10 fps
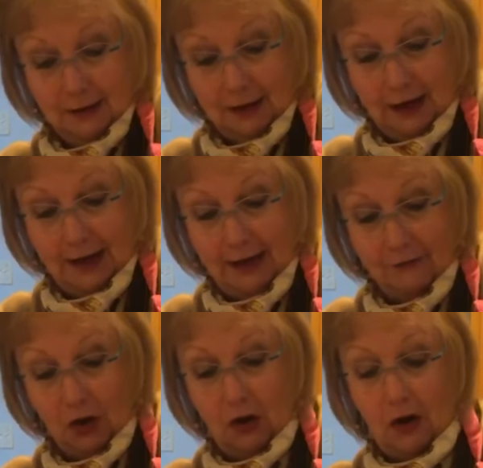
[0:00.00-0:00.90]
I have
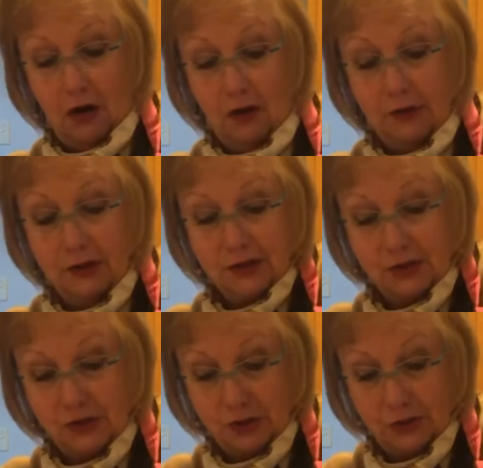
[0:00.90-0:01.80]
all this
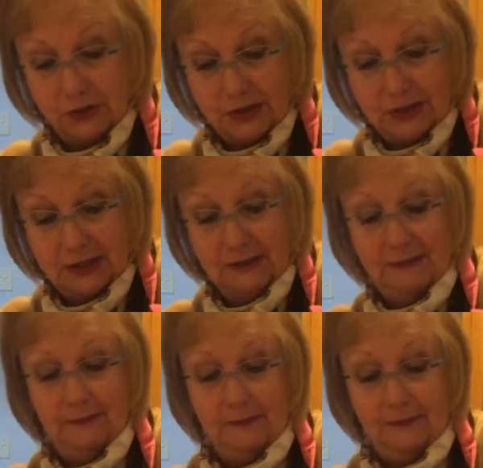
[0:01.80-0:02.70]
juice
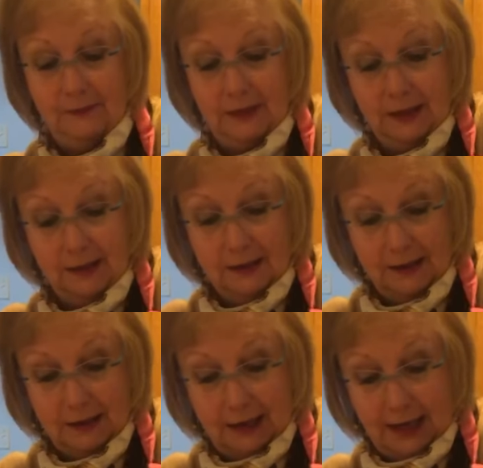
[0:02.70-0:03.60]

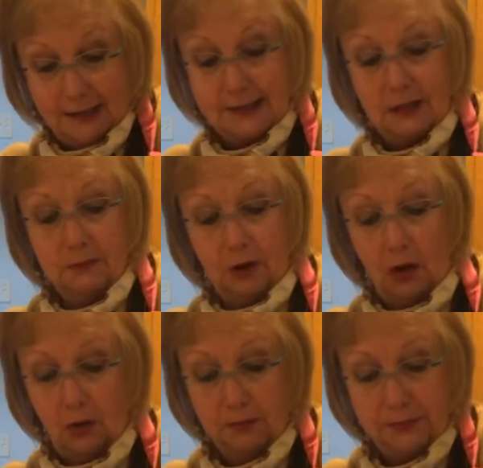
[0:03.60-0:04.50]
and some
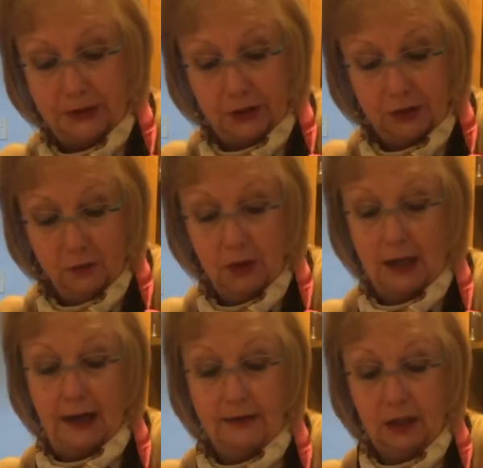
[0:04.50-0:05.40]
pulp. And you know what?
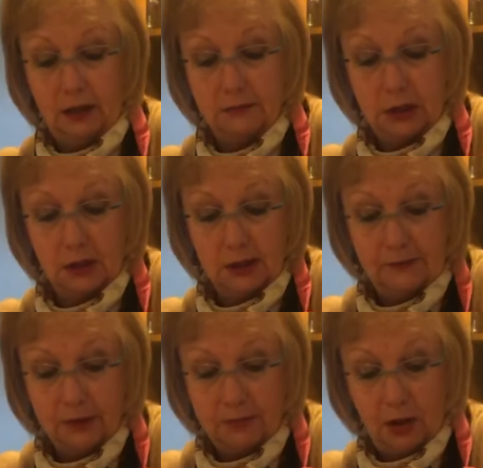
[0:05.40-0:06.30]
I think I'm going to leave
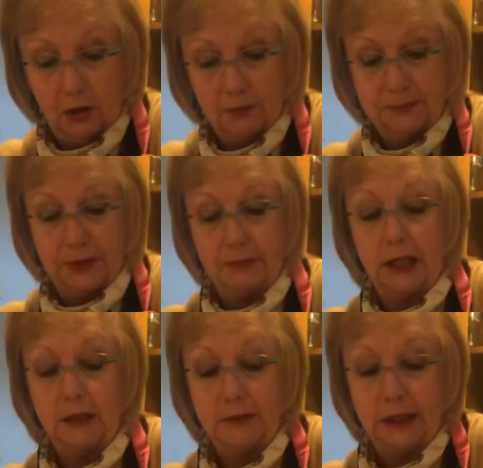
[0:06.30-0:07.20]
the pulp in my
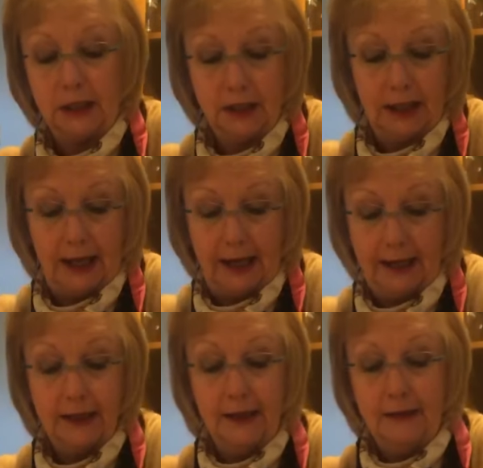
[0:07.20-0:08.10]

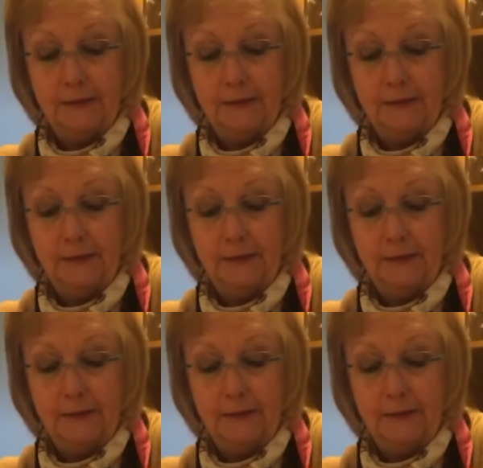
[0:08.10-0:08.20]
lemonade.